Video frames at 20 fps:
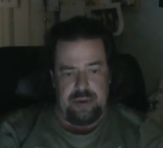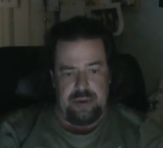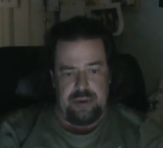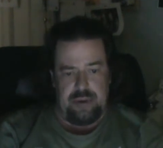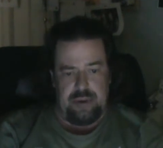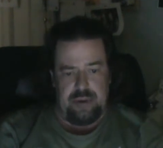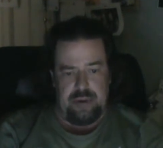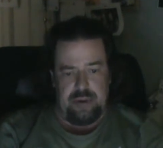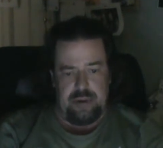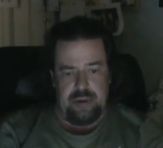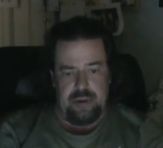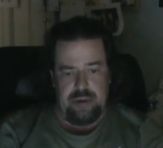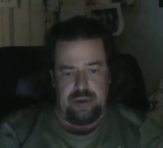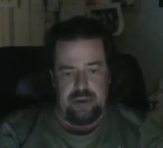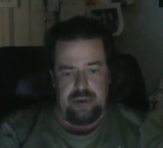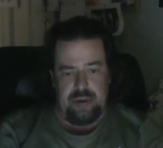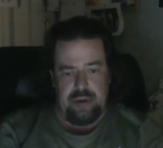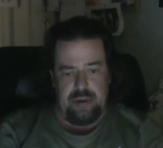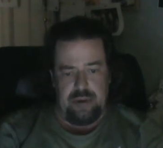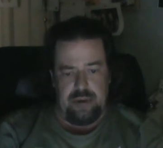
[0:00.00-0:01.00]

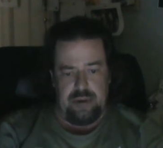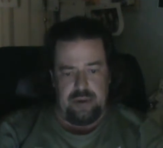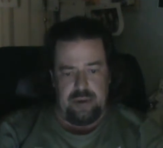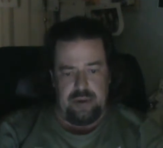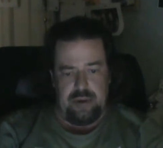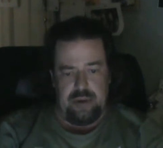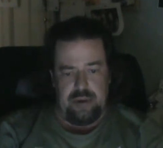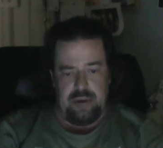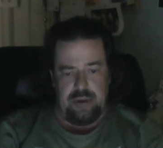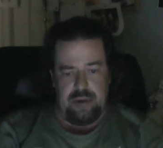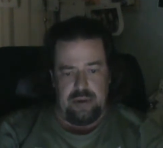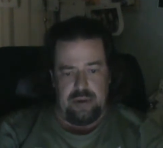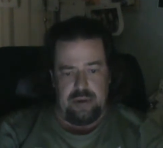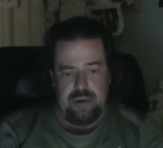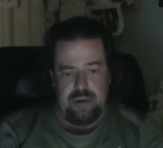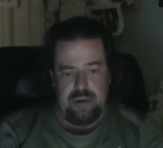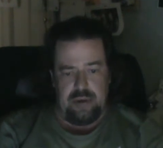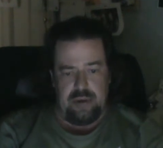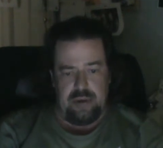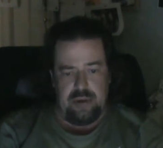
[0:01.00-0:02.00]

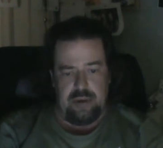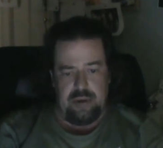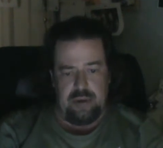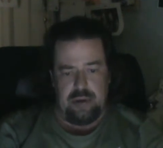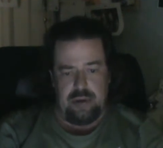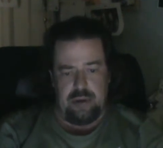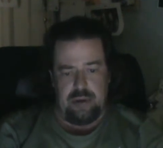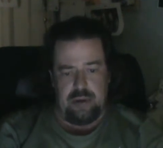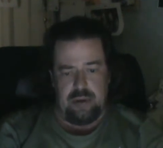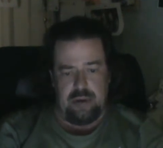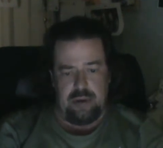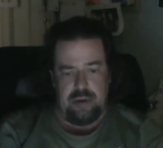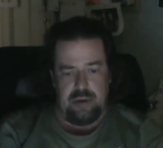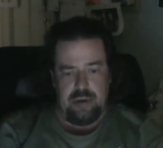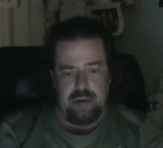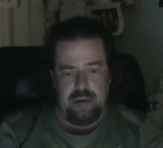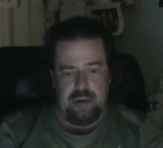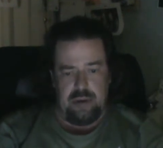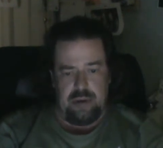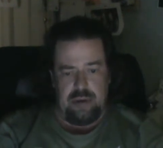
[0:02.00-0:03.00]

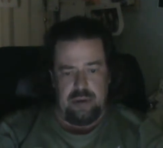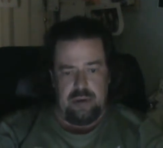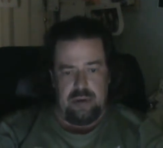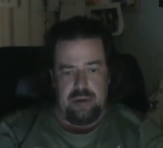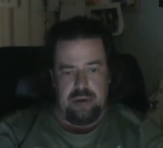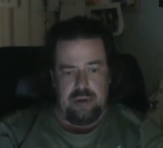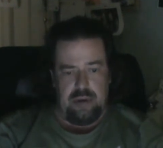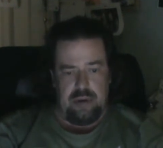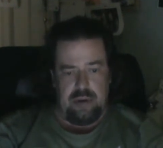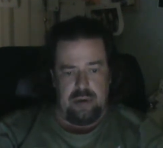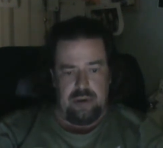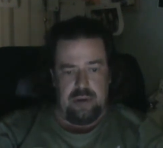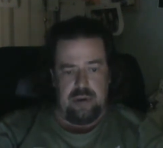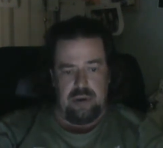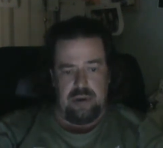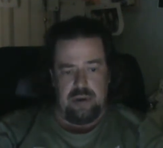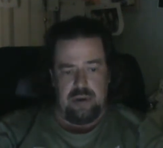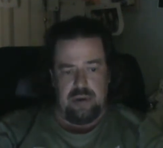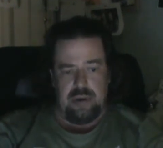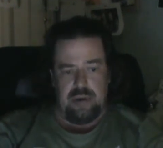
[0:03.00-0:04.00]

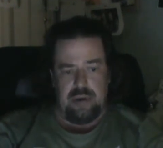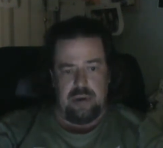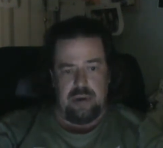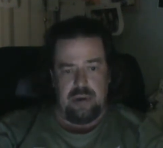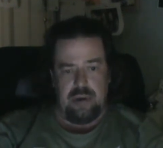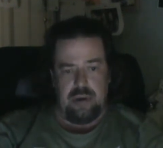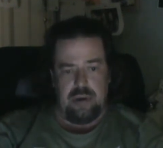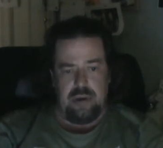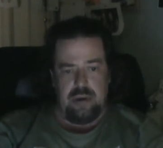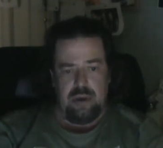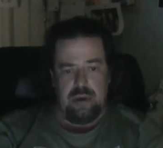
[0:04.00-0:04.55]
Nobody speaks.